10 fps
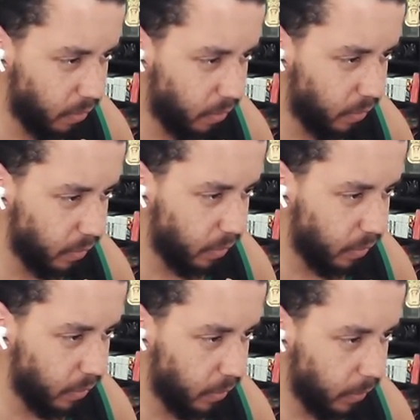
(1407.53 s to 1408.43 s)

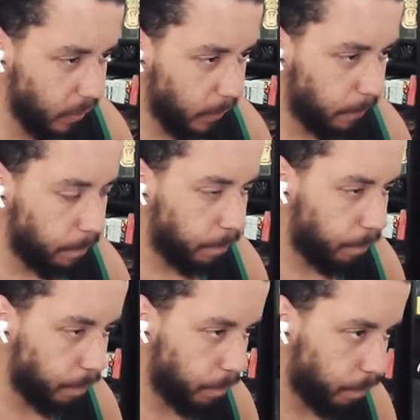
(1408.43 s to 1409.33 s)

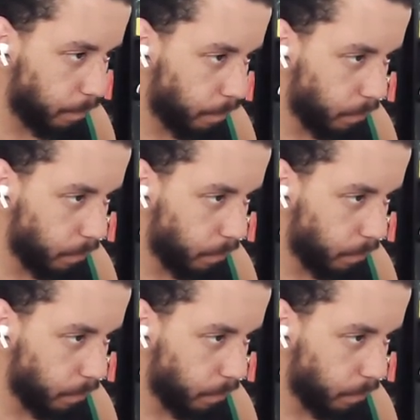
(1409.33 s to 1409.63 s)
Nothing is said.